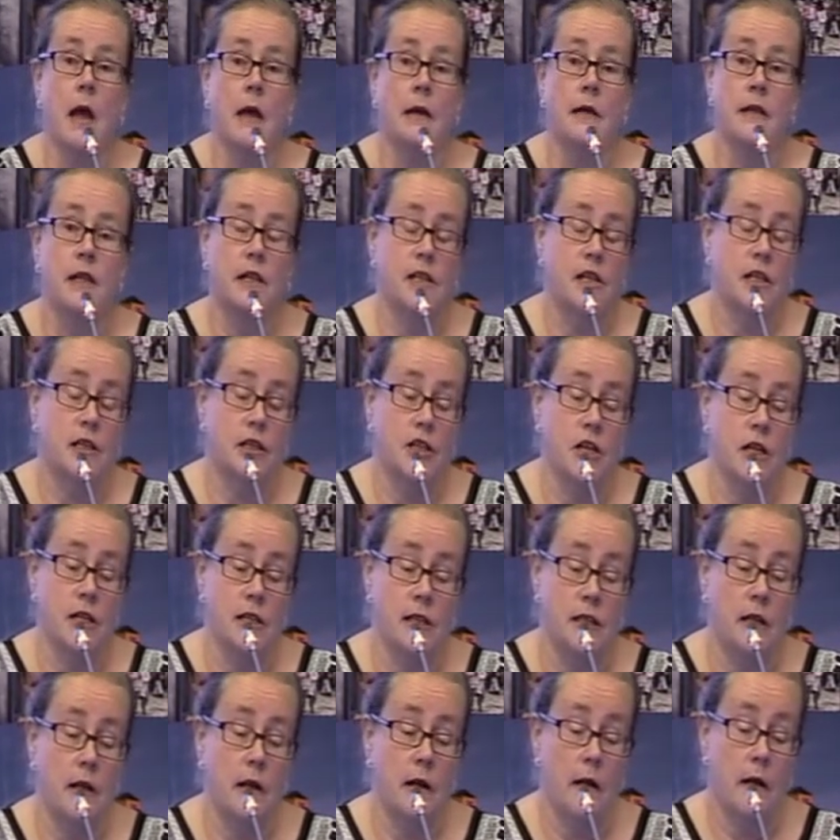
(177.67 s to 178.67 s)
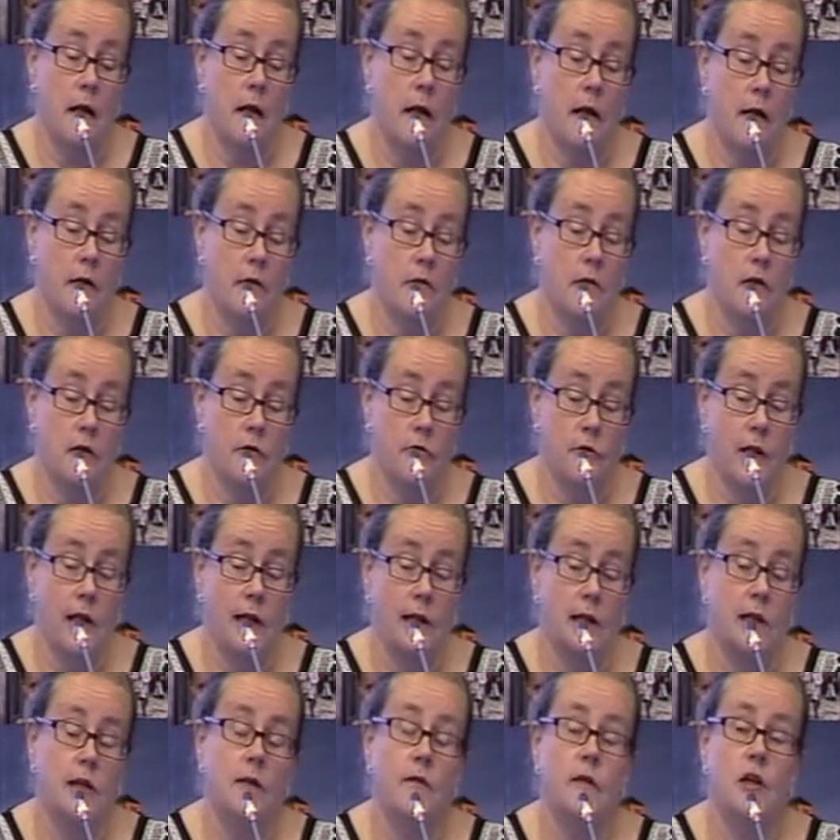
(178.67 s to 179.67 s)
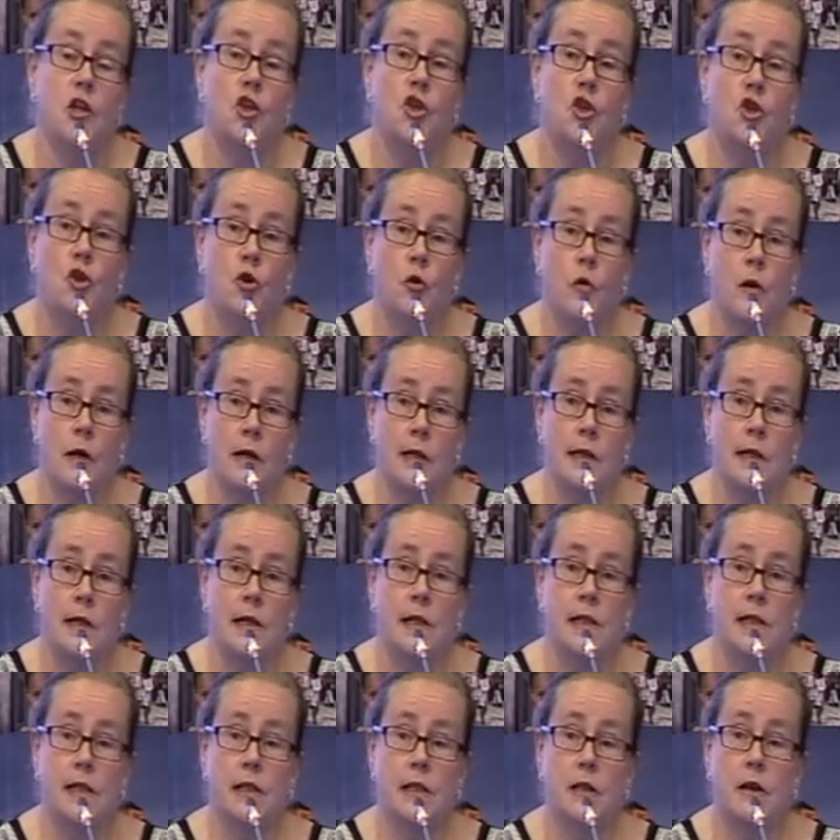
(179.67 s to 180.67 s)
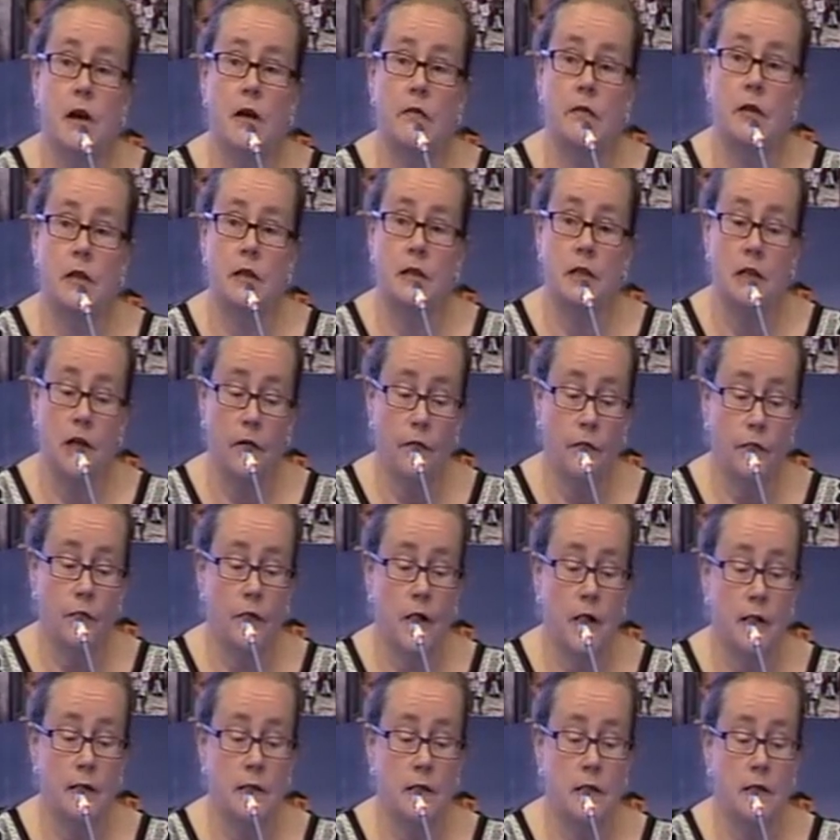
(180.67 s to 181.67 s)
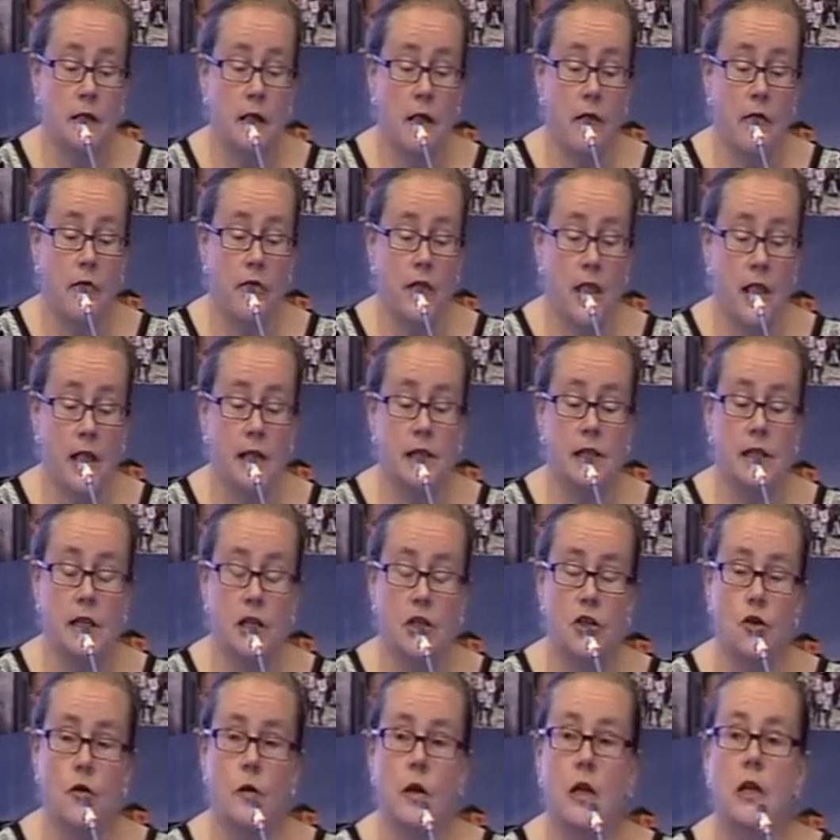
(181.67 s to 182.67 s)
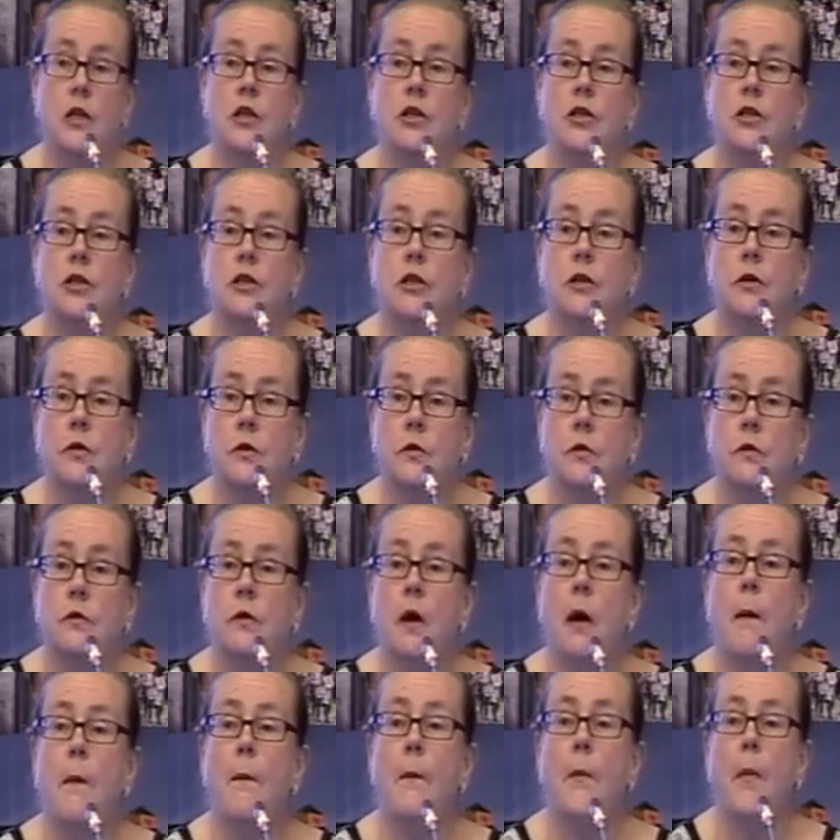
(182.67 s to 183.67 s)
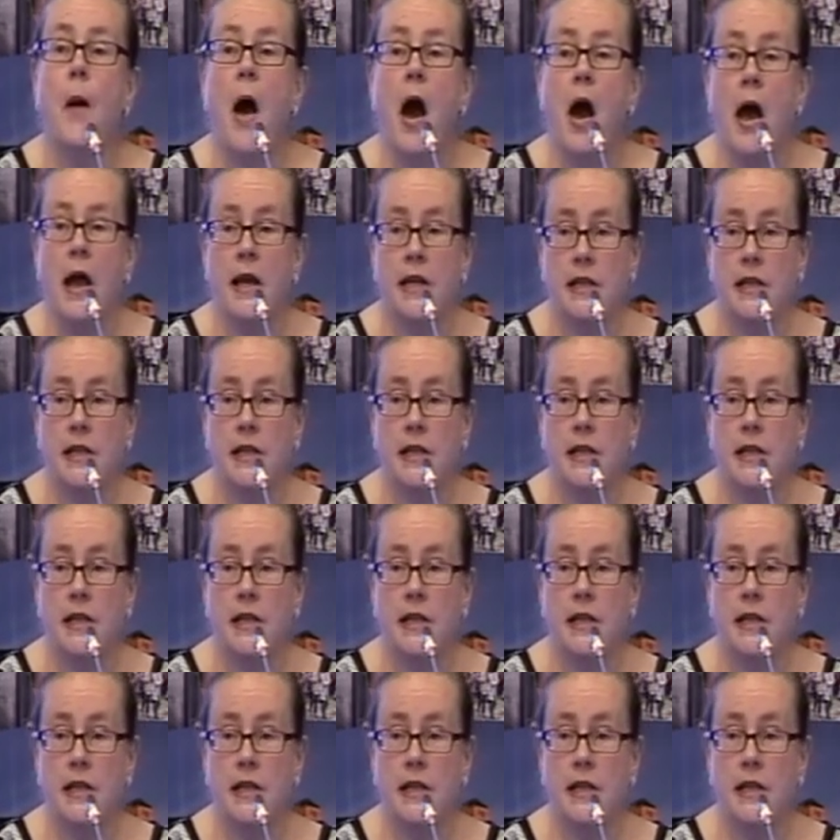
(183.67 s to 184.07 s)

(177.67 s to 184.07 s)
This is just a relatively short list of the different things that you can do by